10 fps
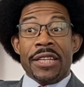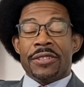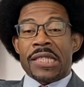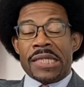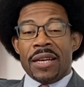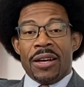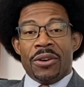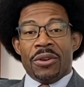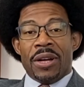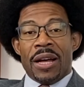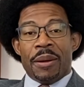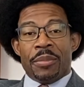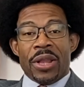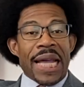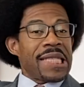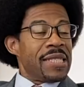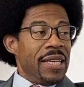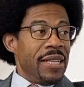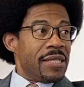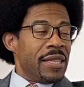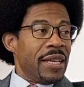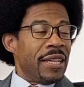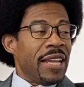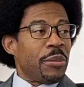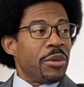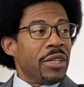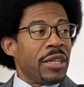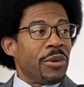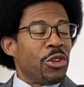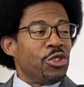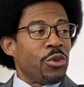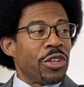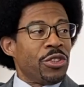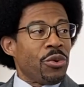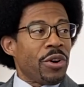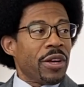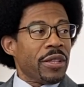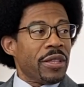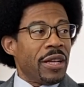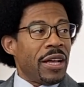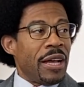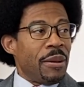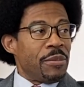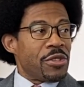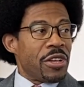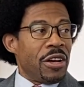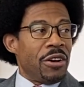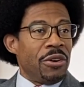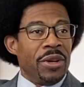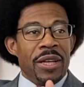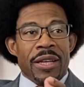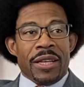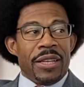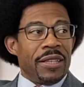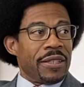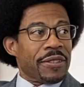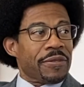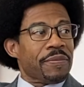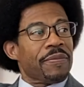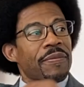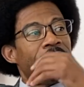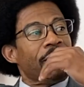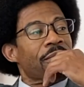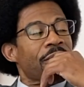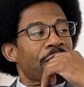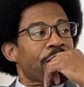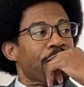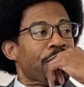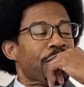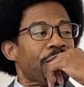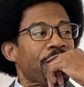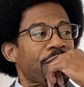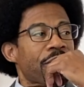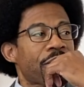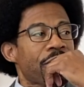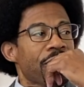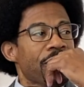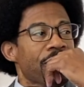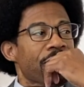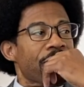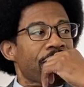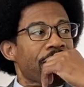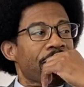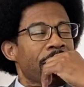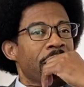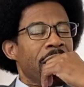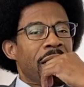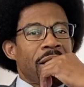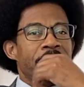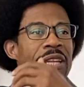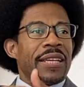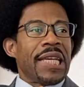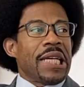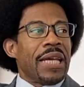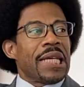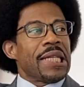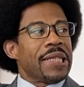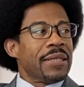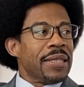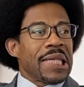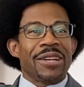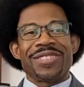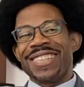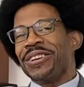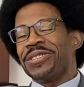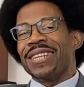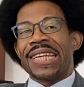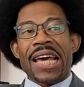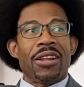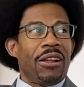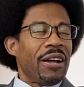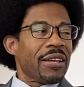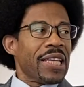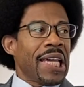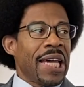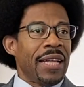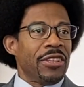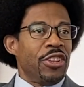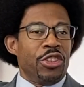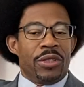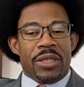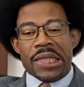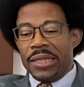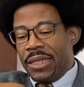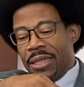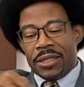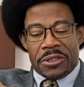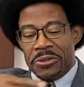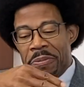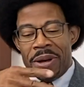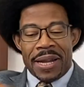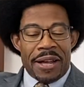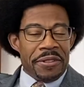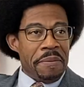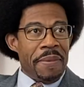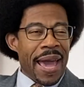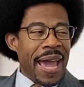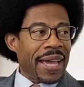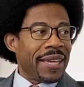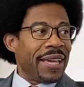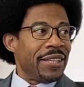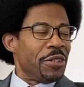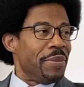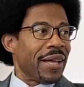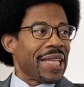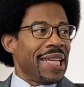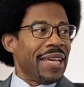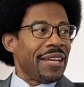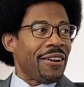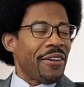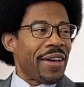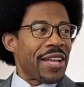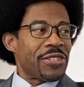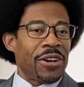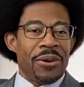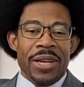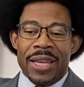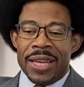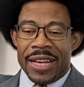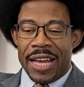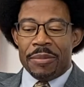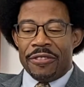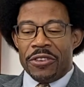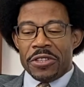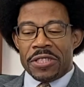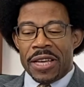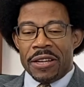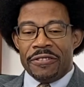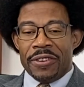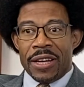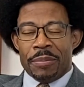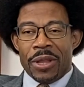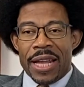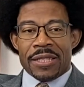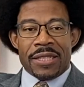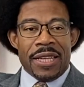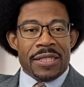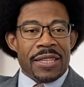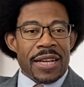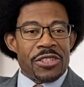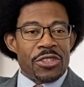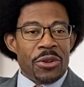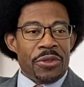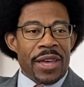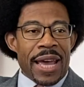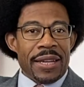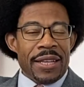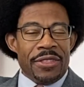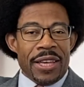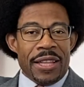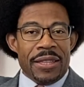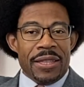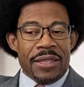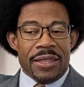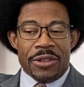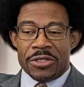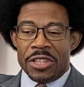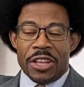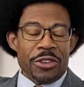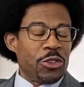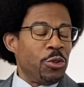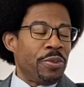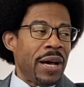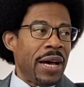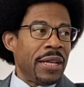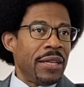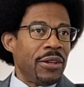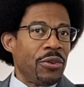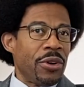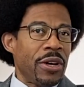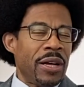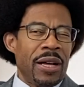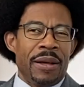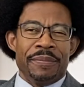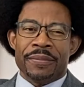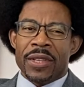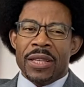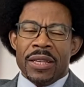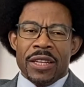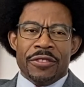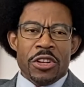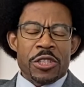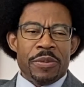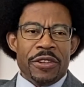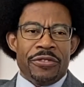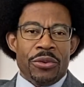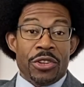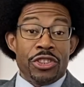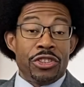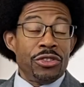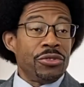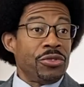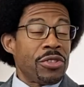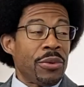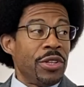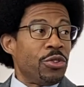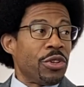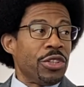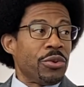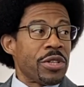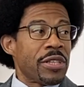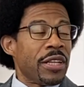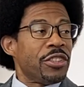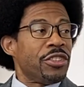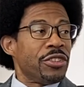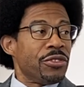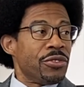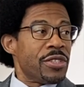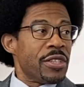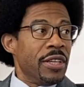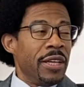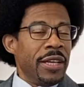I used to sell um, plant seeds in the neighborhood. I would go door to door. So, but how'd you come up with that idea? What made you decide you wanted to start selling plant seeds? It was outside in, it, of getting money. It was it was in the catalog, and you know mm-hmm. you, you, cut the coupon out in the back, and you mail it in, and all that. So I got my first set of uh, plant seeds, and I sold that, and then there was another coupon or um, advertisement for shoes. So I went door to door selling shoes,